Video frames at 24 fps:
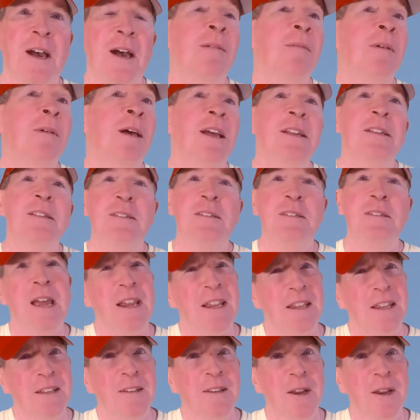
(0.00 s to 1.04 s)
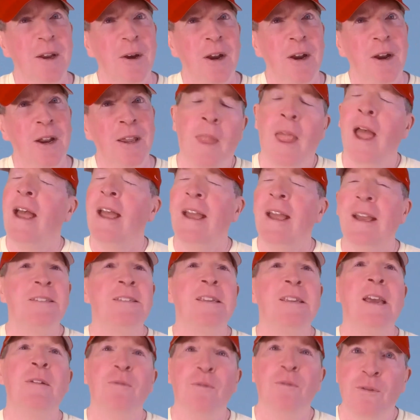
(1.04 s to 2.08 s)
secondary. It's
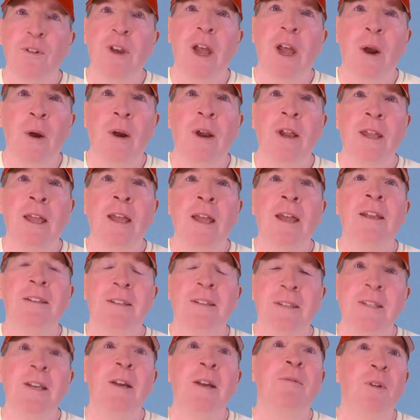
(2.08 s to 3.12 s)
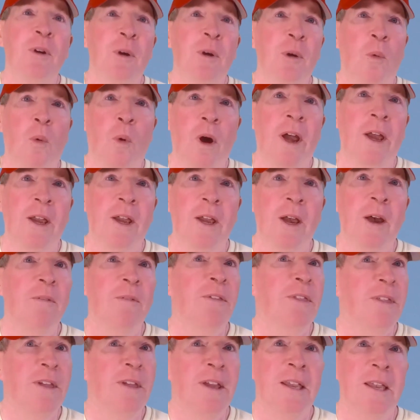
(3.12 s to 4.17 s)
a very different way of
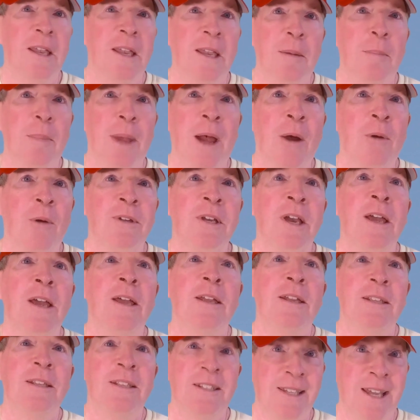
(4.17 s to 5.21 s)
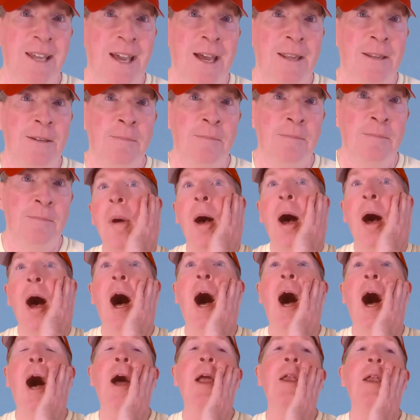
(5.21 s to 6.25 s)
thinking about debt.
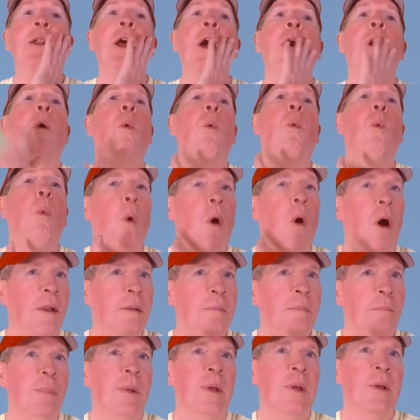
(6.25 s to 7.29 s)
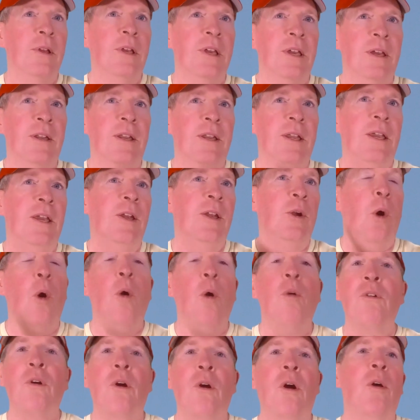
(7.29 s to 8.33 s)
On $1 billion in
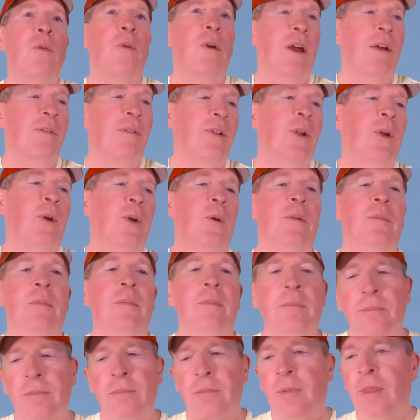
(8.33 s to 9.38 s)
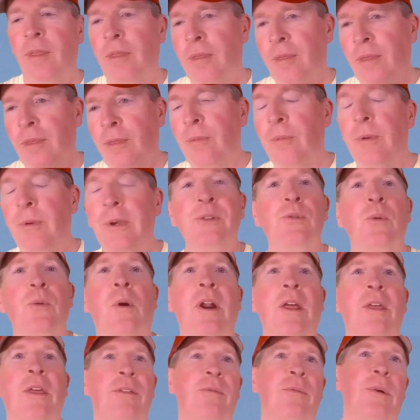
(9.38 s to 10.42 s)
overall revenue and
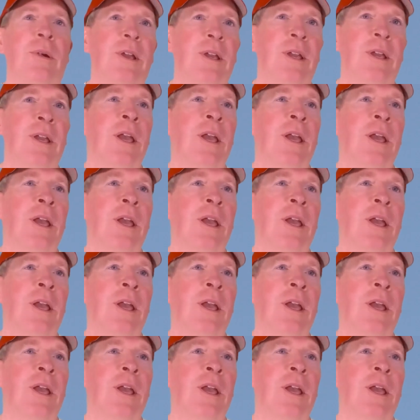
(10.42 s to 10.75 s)
$323